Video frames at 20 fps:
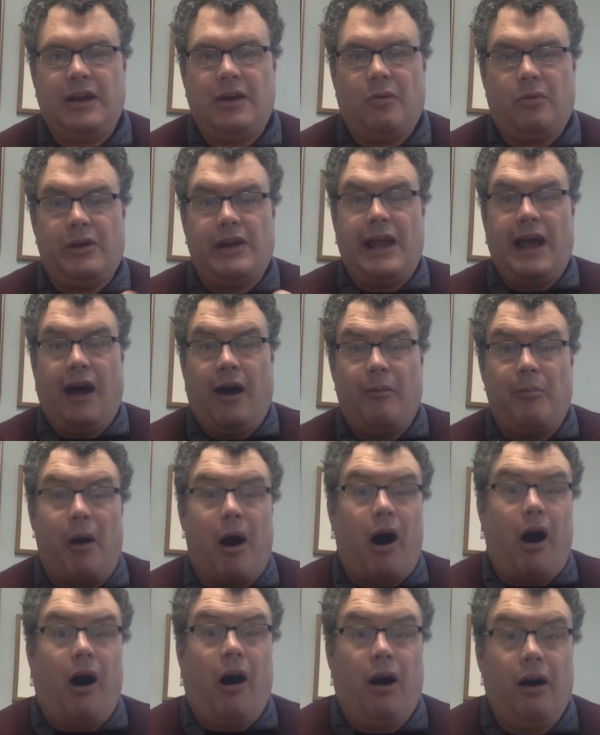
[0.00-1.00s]
would help
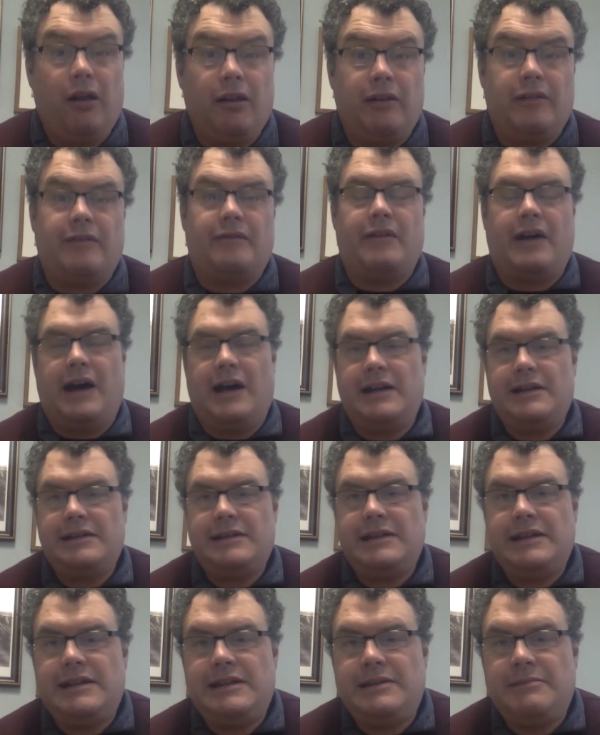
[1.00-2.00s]
all of
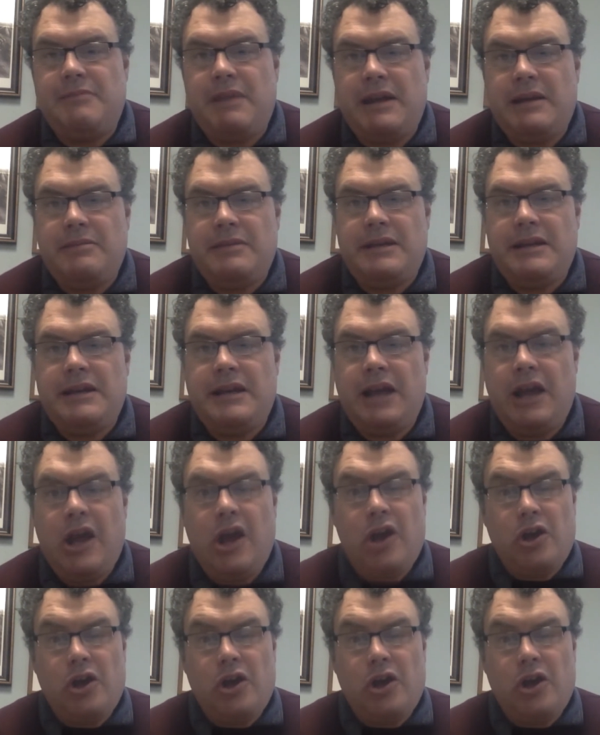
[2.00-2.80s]
us is maybe